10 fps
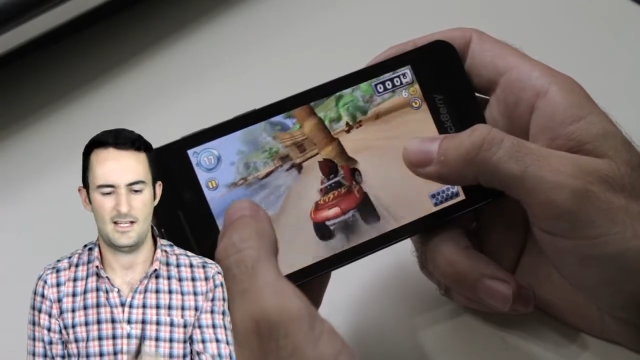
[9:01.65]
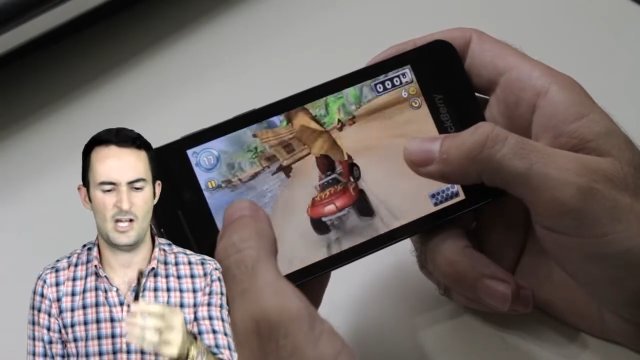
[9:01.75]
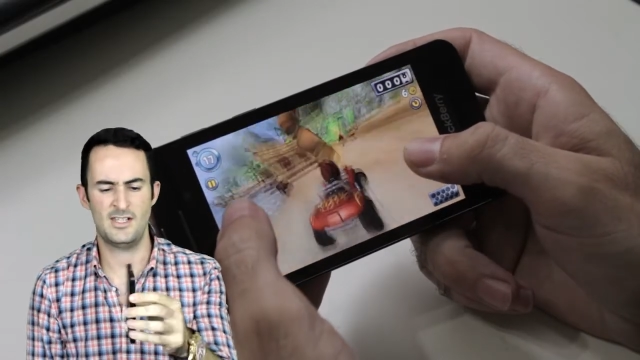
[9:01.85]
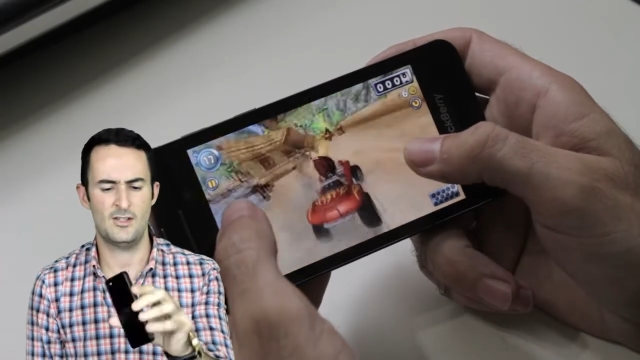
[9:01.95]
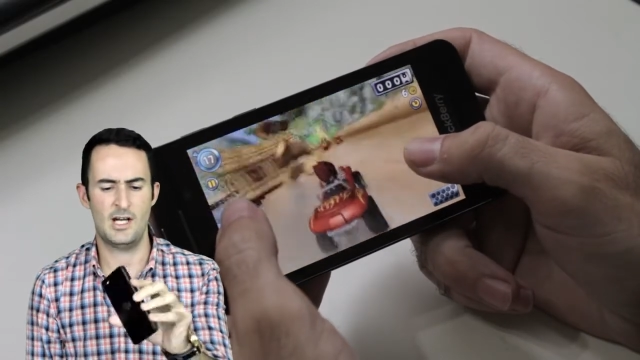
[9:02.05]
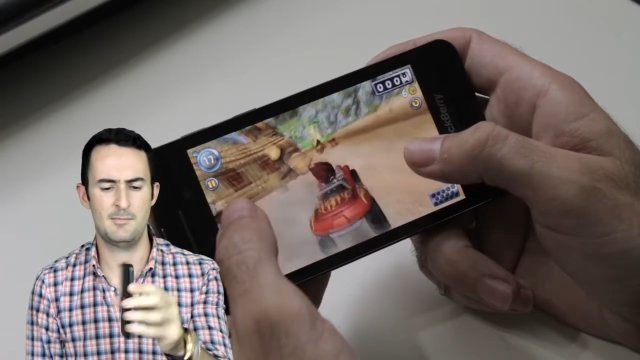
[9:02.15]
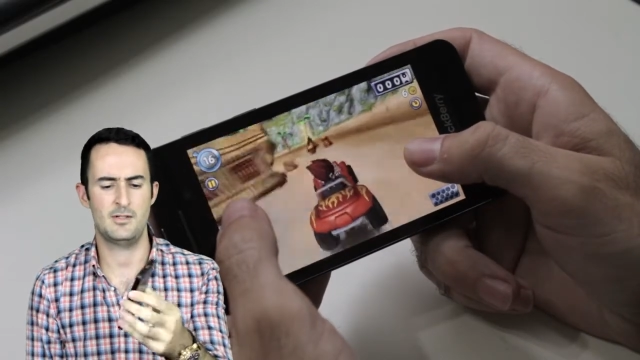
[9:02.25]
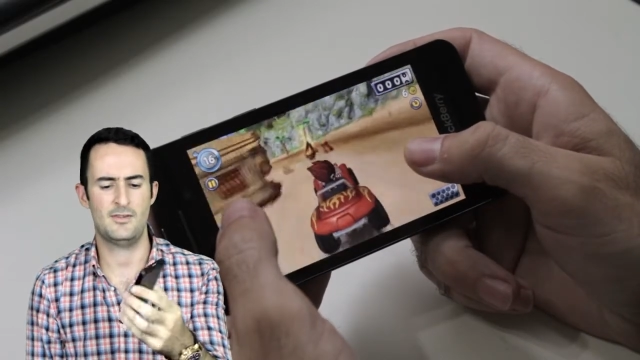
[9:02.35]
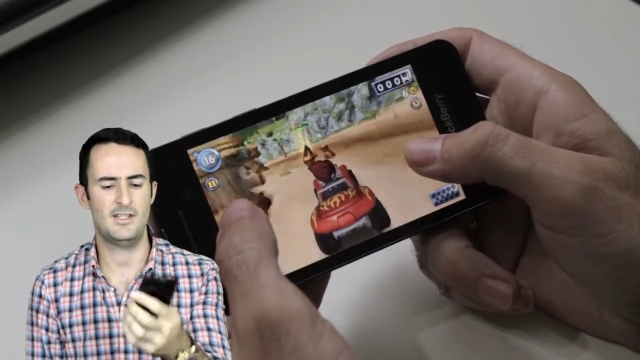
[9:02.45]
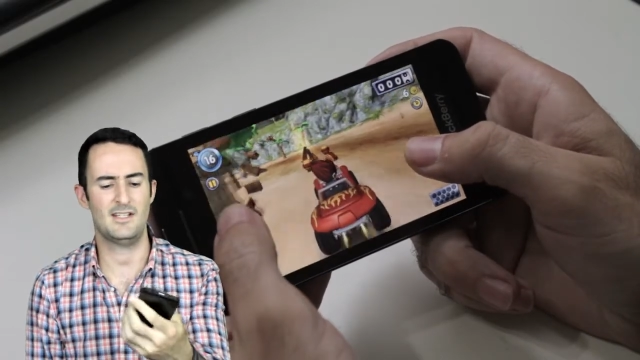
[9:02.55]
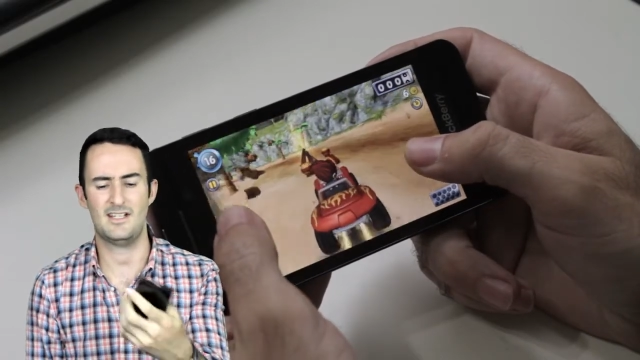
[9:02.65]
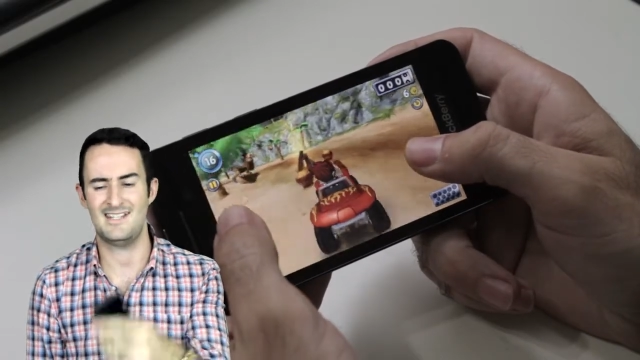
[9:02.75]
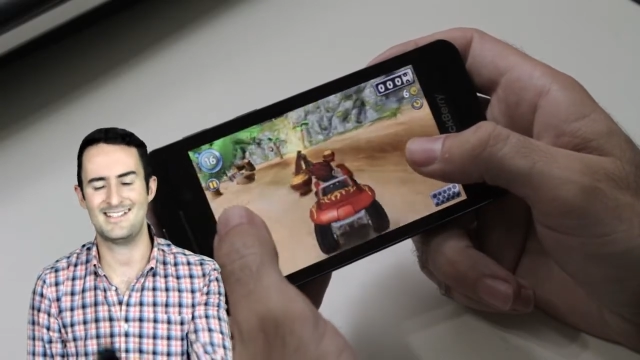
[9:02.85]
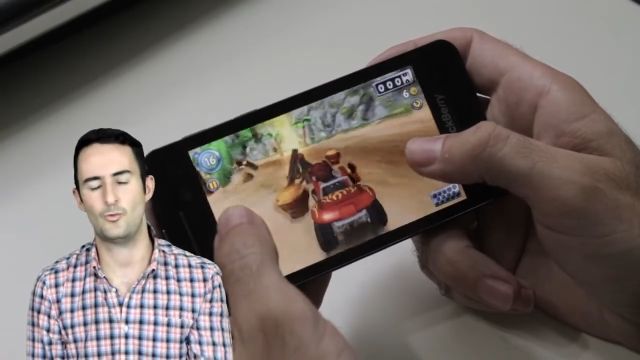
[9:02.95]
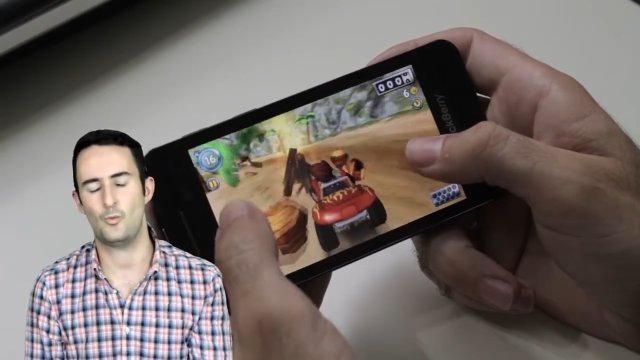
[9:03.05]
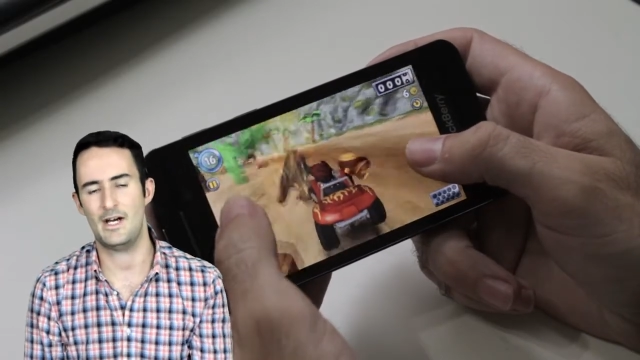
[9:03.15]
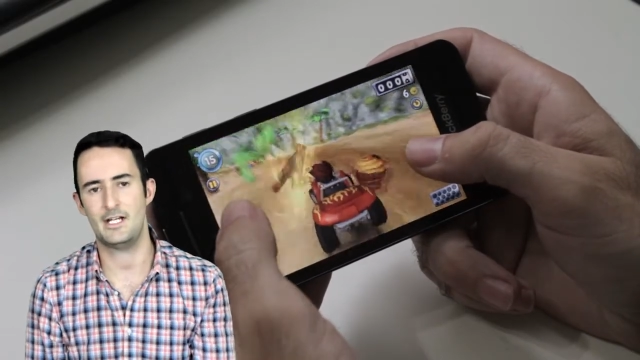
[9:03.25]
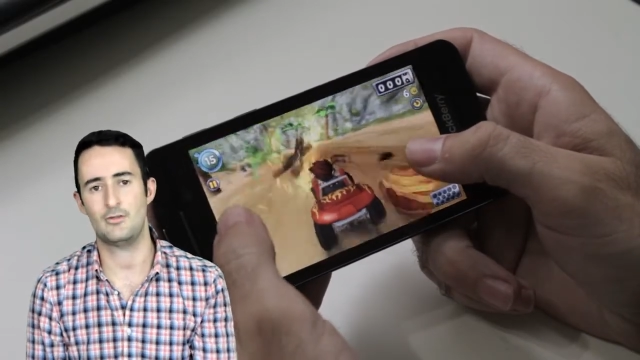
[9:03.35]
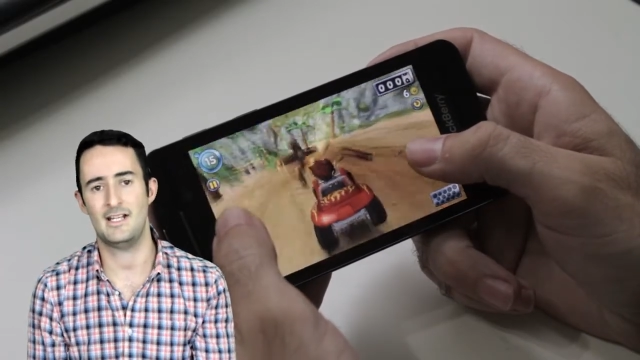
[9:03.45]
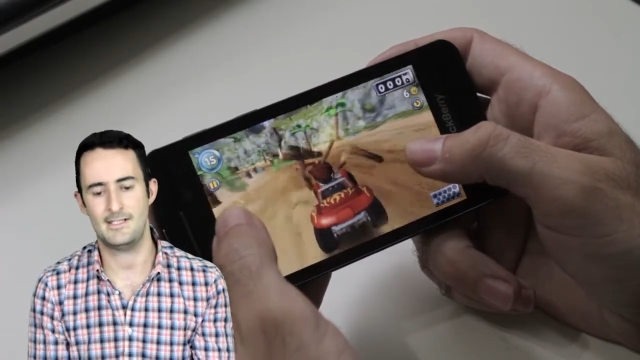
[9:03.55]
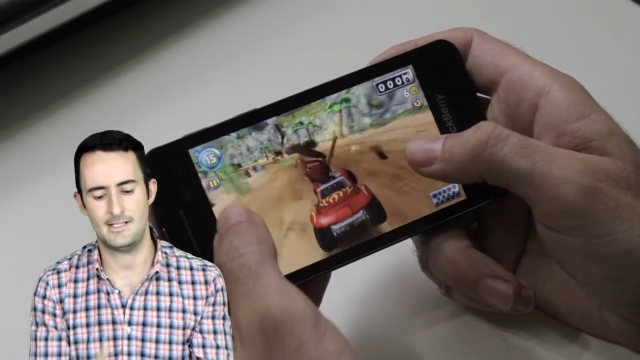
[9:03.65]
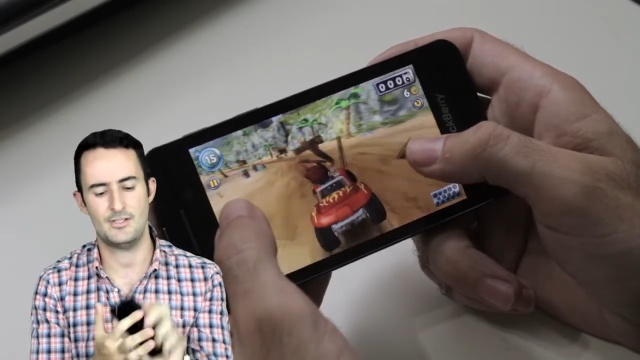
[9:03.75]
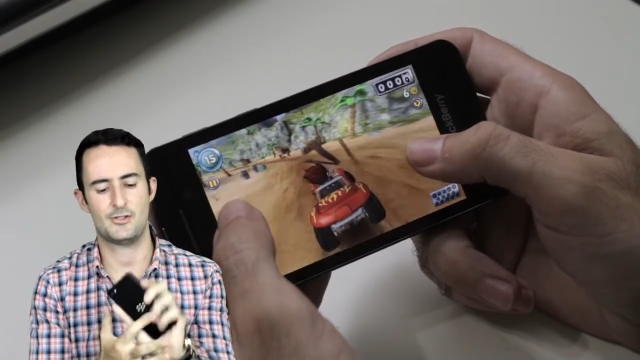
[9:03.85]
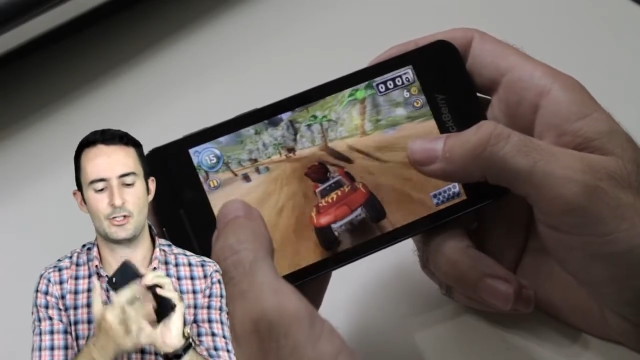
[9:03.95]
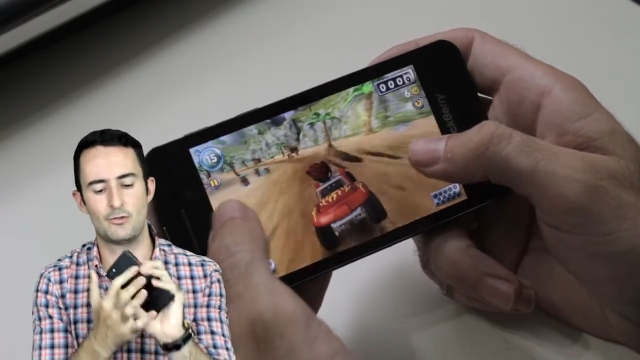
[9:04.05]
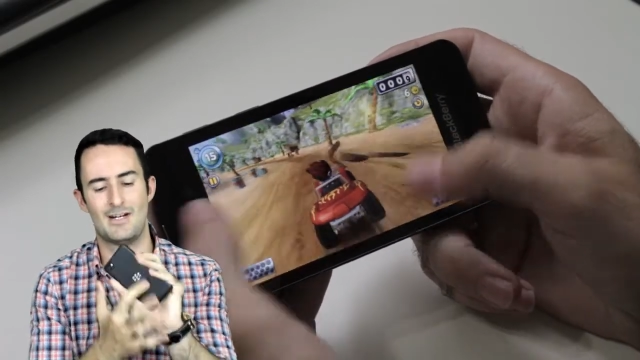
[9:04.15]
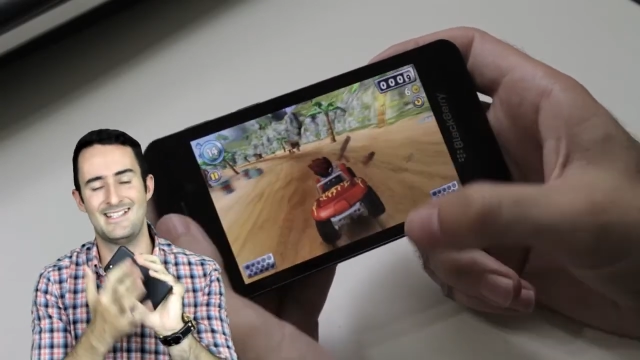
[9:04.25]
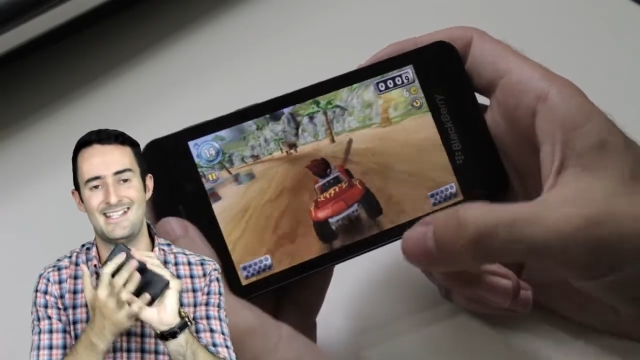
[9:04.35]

Only 9mm thick, it doesn't weigh a great deal, it's got a great